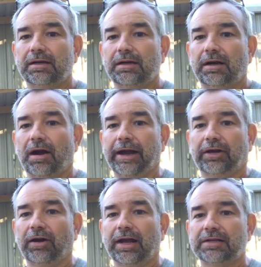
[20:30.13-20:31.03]
All right,
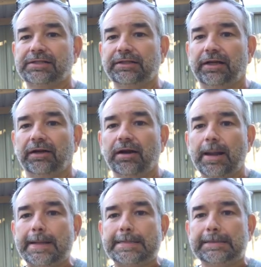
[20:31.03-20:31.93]
Craig, I'll see you later.
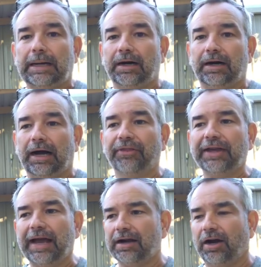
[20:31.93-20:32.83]
I think
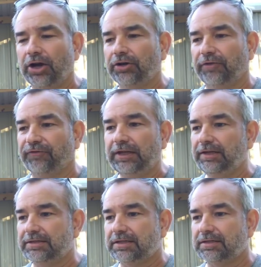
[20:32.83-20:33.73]
it had 100
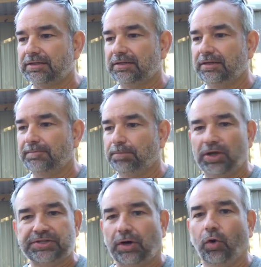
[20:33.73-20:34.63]
feet
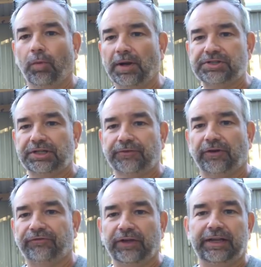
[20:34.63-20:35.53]
plus a whole bunch of
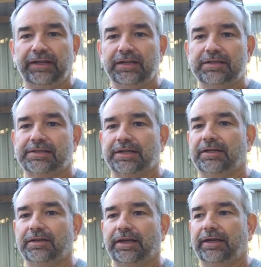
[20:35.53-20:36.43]
different fittings
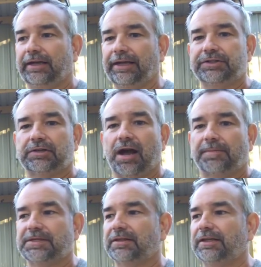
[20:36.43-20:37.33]
and end
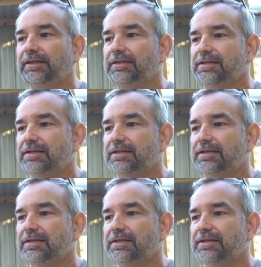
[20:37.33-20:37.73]
drops and things.